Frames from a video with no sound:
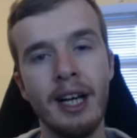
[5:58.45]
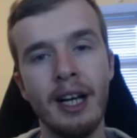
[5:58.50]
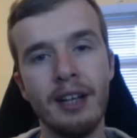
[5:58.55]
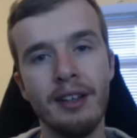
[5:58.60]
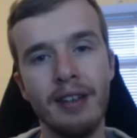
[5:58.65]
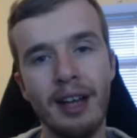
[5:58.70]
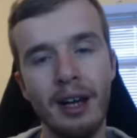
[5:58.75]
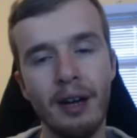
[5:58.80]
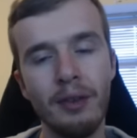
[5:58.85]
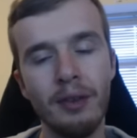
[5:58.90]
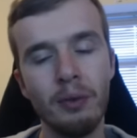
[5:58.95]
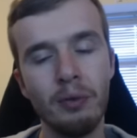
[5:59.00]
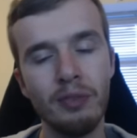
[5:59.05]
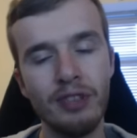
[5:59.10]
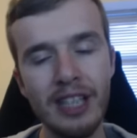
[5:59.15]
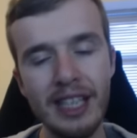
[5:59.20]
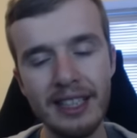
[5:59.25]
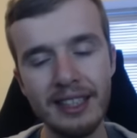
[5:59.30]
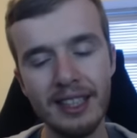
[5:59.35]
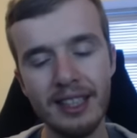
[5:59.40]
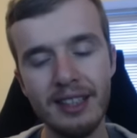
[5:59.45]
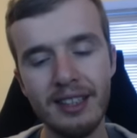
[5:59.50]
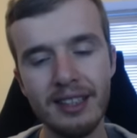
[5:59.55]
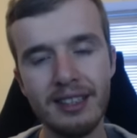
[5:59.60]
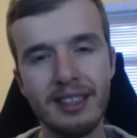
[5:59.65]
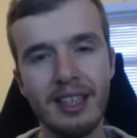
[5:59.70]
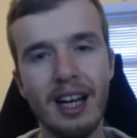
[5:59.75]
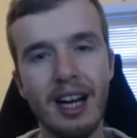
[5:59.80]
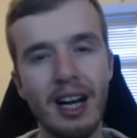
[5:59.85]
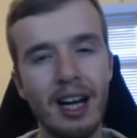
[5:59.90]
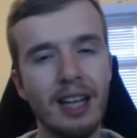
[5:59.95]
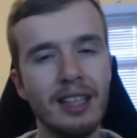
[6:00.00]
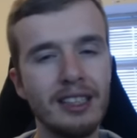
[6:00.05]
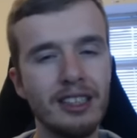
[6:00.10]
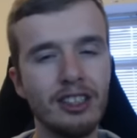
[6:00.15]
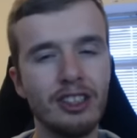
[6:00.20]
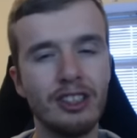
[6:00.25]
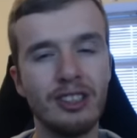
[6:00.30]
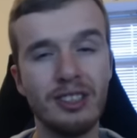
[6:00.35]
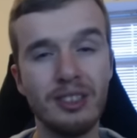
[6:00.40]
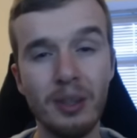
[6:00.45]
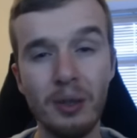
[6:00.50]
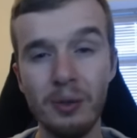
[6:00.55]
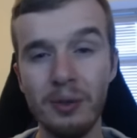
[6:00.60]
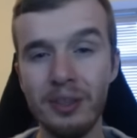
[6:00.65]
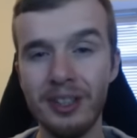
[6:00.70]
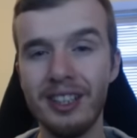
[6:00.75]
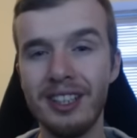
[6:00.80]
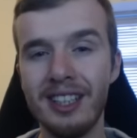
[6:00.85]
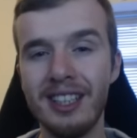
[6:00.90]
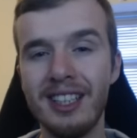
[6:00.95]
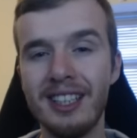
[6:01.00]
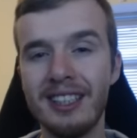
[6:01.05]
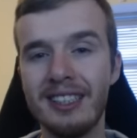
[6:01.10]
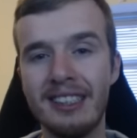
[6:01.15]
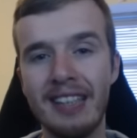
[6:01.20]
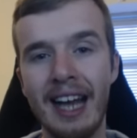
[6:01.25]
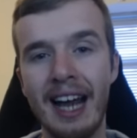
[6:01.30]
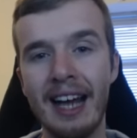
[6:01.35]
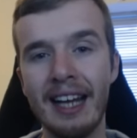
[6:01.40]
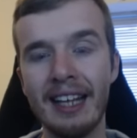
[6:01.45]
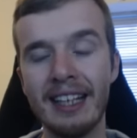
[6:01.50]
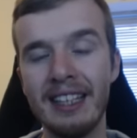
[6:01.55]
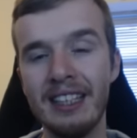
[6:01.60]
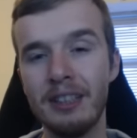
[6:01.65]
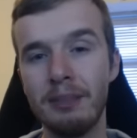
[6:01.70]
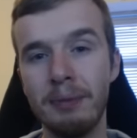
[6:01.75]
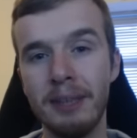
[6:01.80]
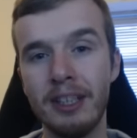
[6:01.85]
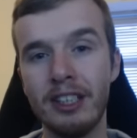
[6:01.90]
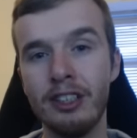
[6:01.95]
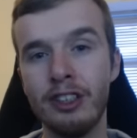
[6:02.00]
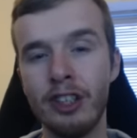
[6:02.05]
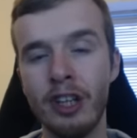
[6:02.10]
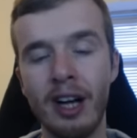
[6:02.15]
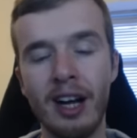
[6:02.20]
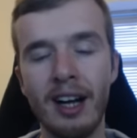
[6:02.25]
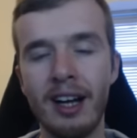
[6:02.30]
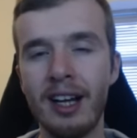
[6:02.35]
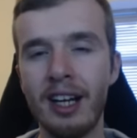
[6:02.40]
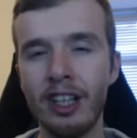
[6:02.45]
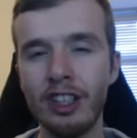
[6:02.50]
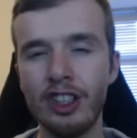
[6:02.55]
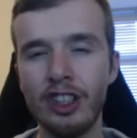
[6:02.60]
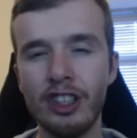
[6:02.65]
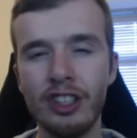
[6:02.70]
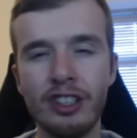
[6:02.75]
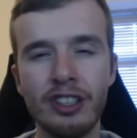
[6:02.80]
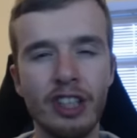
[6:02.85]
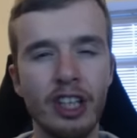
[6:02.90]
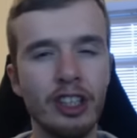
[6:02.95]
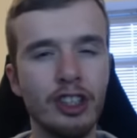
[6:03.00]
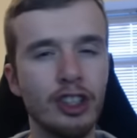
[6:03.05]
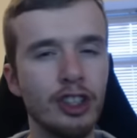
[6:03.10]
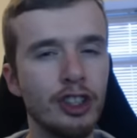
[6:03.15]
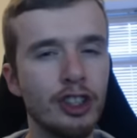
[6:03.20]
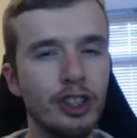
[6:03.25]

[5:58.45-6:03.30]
Now, the reason this card is so good in this deck is because your archers are just